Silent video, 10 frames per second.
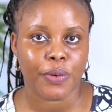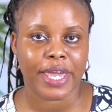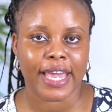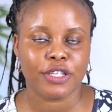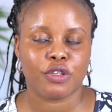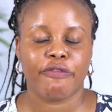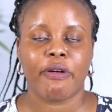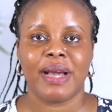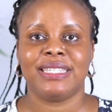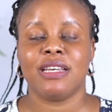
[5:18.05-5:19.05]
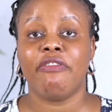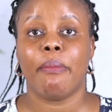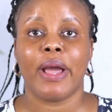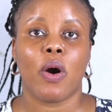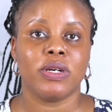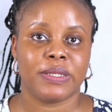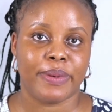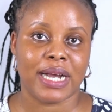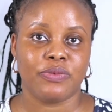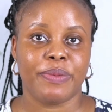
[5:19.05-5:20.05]
Okay, so for myself and my
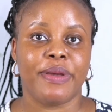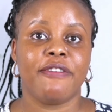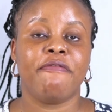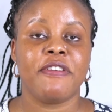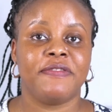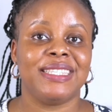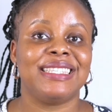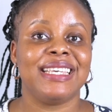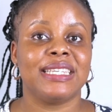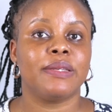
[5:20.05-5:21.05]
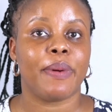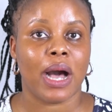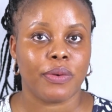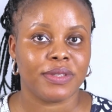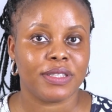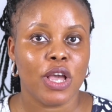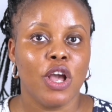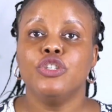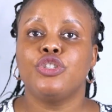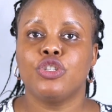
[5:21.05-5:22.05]
husband we pay £56.